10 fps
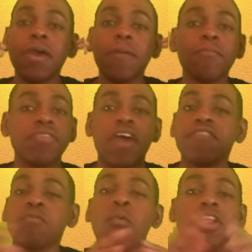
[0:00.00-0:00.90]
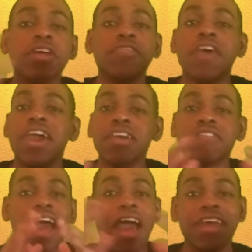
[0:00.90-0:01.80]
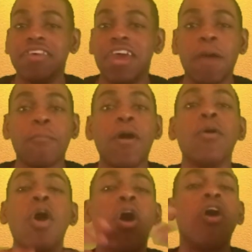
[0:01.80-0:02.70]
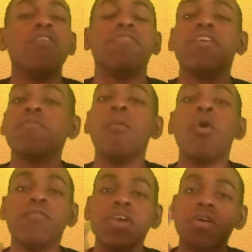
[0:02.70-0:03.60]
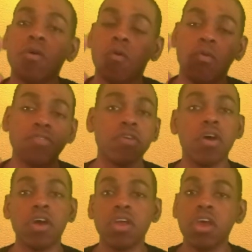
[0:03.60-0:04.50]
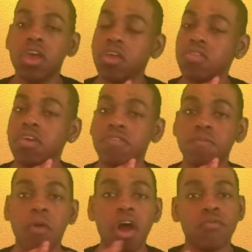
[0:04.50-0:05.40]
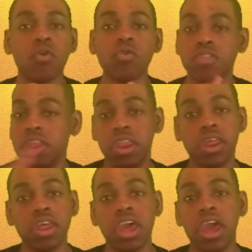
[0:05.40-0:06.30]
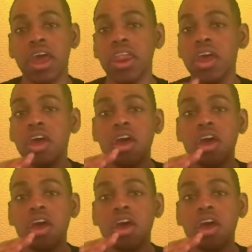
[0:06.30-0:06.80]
But that's one of the things I did have a problem. This movie was good. This Marvel did it again.